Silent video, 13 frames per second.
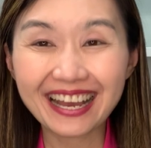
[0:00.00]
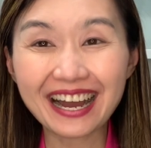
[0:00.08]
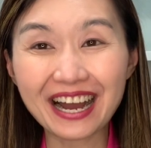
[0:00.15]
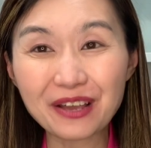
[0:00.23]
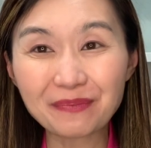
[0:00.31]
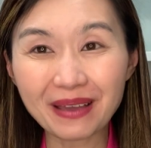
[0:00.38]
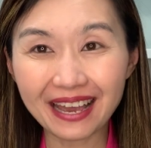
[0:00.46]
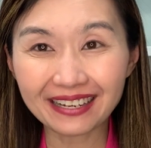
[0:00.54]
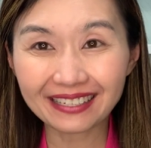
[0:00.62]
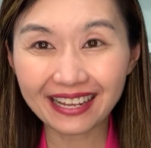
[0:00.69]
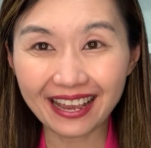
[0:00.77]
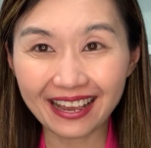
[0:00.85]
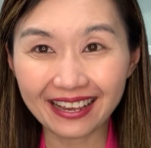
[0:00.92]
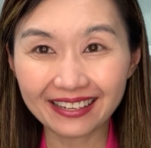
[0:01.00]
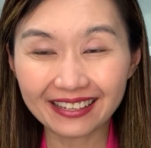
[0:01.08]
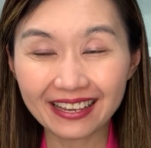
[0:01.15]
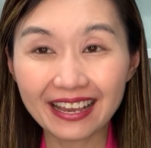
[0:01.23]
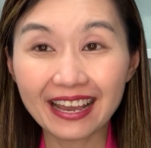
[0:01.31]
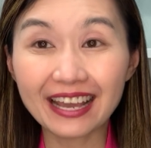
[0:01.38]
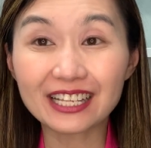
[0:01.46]
I'm Anne Kang
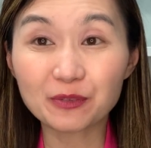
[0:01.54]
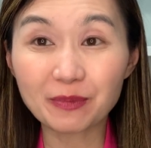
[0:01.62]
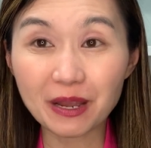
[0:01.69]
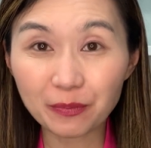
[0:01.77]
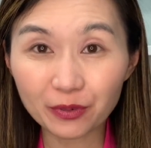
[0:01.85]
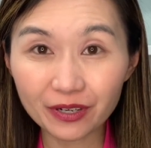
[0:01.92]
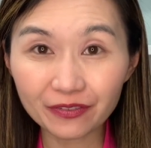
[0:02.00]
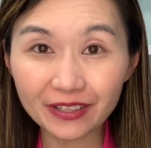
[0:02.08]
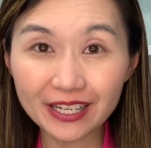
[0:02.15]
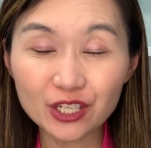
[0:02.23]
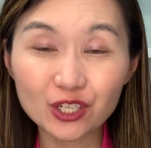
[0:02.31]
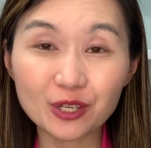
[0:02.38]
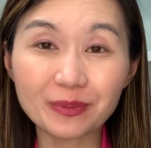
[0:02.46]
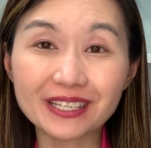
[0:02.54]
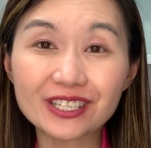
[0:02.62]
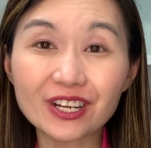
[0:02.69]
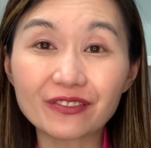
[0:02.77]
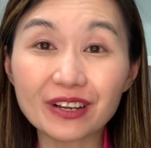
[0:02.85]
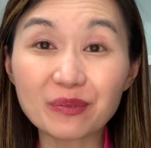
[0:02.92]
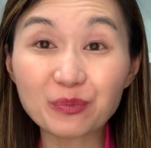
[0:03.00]
and it's my privilege to be
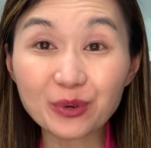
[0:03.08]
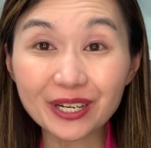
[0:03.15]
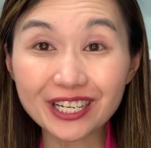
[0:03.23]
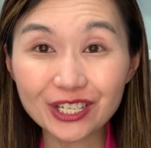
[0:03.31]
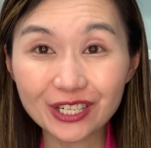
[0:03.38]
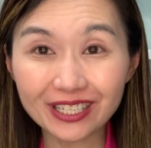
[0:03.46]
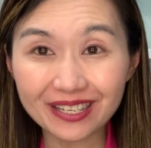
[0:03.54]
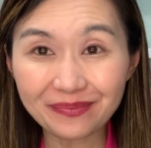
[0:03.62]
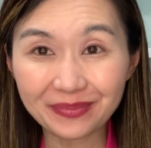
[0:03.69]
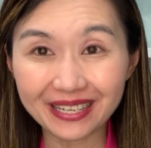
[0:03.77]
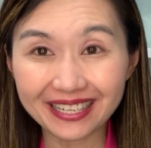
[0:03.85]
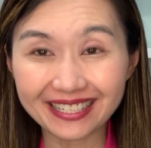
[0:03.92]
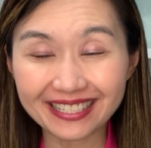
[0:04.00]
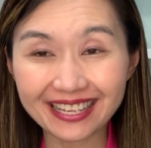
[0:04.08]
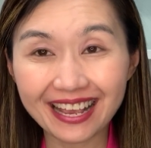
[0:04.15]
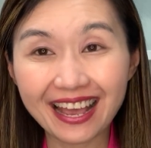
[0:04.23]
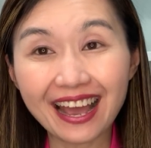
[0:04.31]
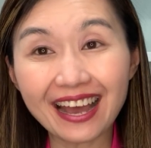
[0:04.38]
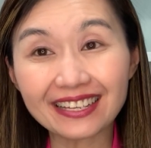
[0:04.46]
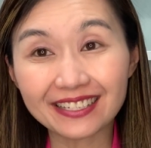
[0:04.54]
serving British Columbians
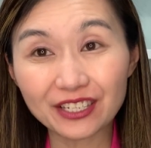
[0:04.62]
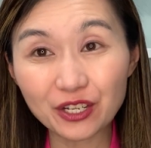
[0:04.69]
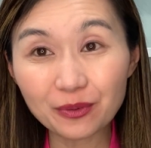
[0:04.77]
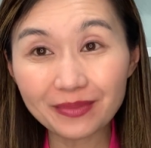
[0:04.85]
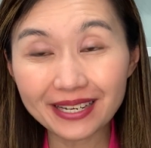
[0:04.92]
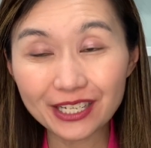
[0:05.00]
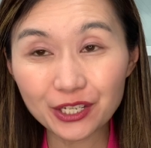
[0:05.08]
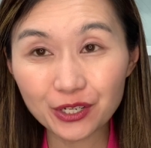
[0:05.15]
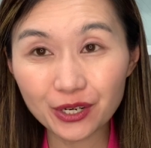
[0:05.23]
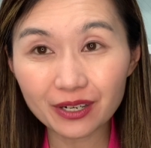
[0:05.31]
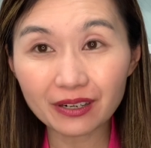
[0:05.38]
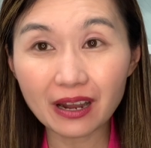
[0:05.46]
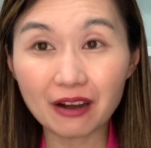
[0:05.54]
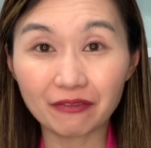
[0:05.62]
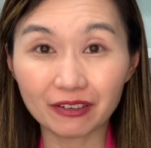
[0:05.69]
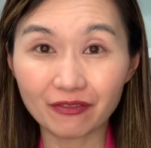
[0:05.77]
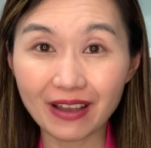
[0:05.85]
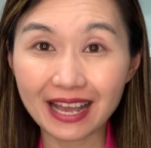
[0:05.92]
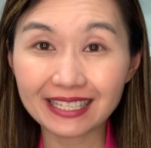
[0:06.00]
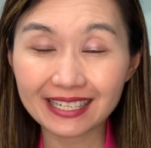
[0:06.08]
as the new Minister of
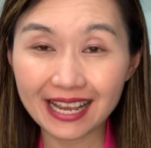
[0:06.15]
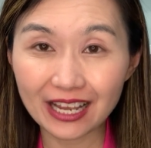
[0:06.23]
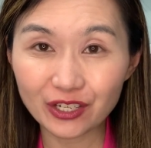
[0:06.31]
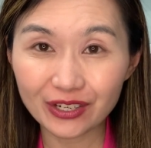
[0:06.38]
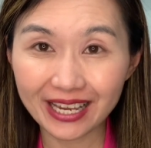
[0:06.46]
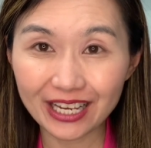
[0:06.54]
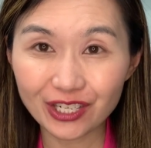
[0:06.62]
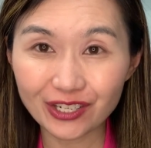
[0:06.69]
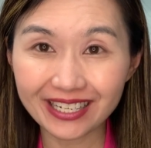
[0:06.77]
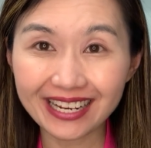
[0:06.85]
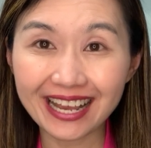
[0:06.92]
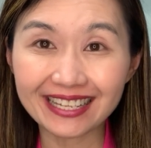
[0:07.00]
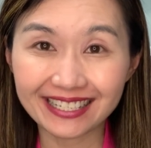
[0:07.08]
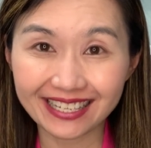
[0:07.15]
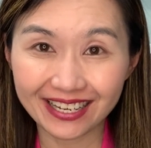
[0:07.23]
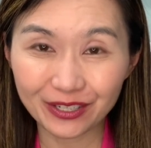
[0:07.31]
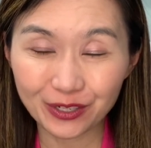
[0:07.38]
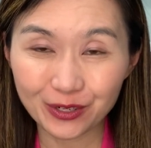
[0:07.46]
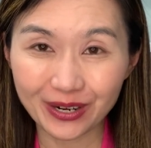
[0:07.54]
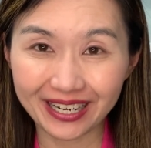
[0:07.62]
Advanced Education and
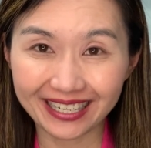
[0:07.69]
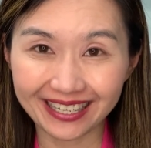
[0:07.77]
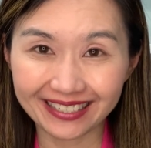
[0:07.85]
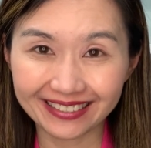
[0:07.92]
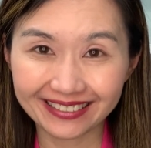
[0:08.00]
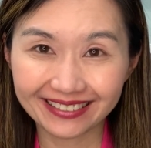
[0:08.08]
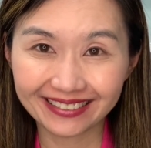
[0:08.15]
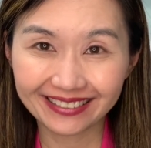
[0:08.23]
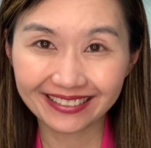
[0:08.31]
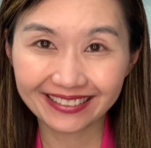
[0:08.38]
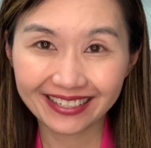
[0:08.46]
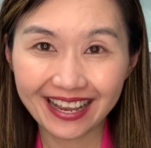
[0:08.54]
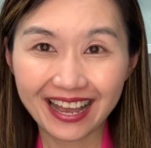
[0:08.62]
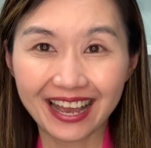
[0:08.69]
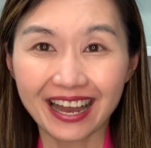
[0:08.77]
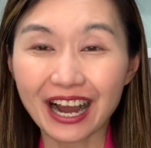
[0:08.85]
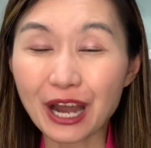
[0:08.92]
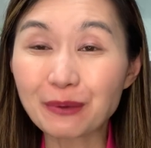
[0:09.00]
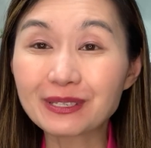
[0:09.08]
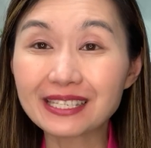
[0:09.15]
Skills Training.
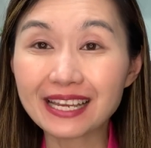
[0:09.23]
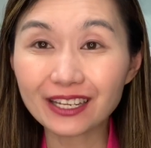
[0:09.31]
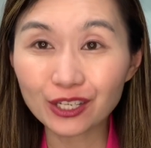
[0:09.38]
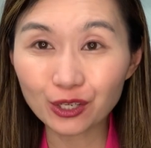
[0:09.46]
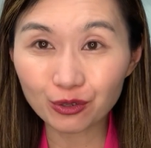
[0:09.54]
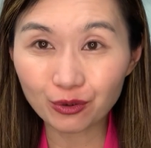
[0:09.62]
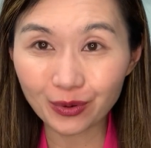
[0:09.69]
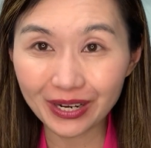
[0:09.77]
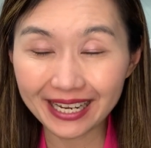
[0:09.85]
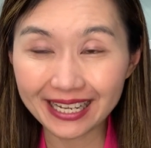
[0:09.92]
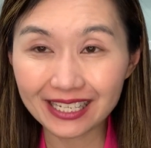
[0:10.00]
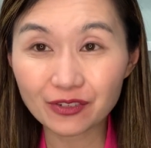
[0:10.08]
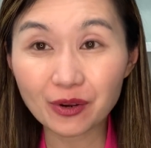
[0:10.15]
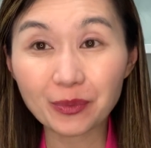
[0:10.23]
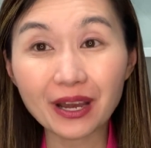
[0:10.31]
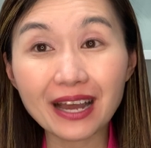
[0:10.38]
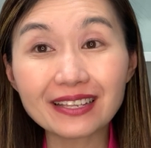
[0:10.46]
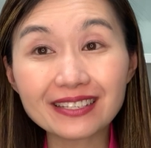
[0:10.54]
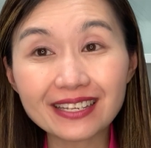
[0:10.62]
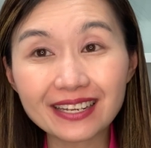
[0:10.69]
I'm sending you greetings from the
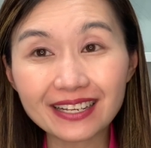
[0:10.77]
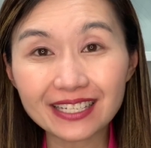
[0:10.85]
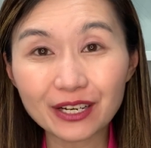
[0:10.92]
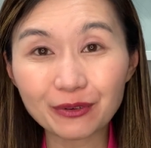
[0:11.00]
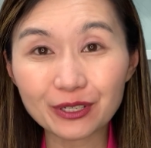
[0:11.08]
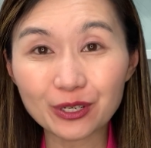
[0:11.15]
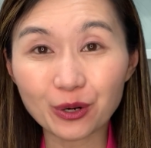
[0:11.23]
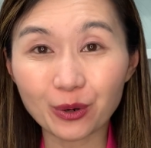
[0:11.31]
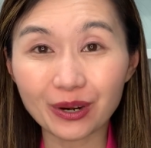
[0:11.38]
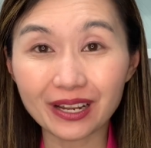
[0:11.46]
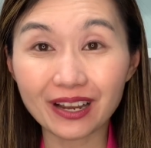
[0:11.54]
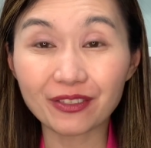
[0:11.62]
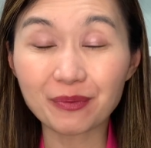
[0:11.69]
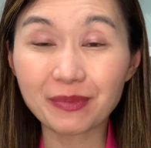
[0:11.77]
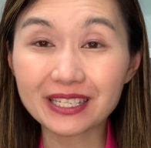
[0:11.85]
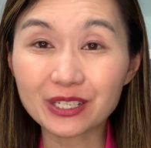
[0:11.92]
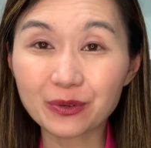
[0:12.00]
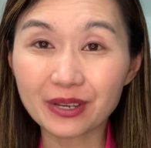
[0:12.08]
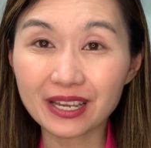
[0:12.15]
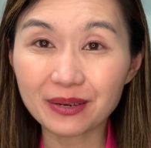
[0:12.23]
unceded territory of the
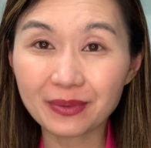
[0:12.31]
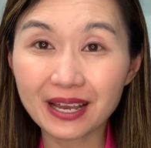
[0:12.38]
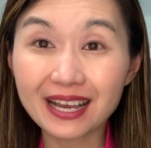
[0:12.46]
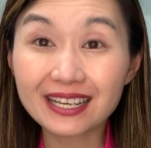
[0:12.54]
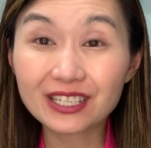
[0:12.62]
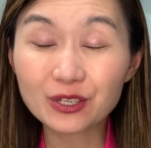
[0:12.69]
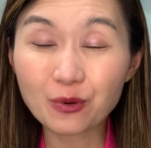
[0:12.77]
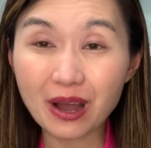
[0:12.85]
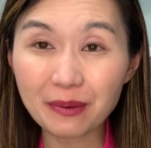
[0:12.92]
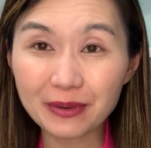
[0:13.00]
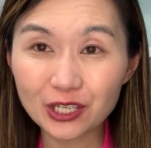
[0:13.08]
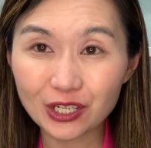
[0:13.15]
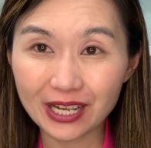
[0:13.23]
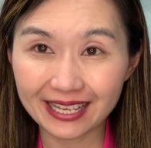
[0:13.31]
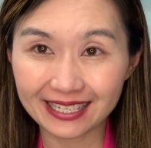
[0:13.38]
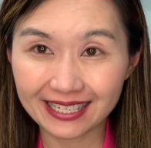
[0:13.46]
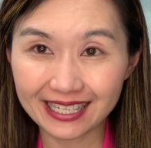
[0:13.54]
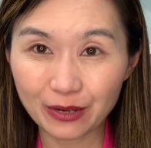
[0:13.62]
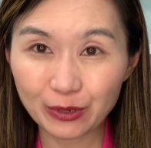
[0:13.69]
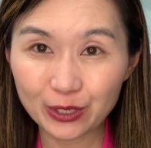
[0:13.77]
Musqueam, Squamish, and
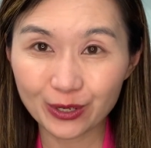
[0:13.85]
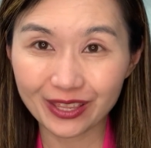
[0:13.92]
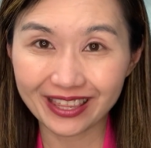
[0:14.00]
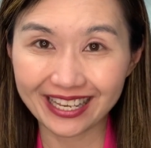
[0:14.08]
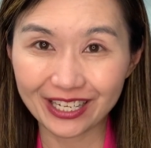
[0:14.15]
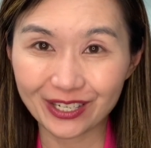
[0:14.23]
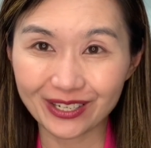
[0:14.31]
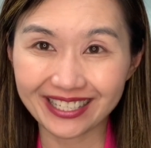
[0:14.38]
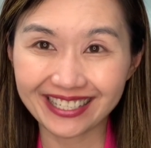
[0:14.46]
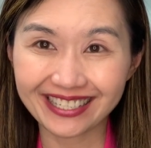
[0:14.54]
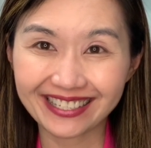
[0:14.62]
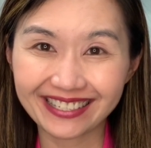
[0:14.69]
Tsleil-Waututh Nations.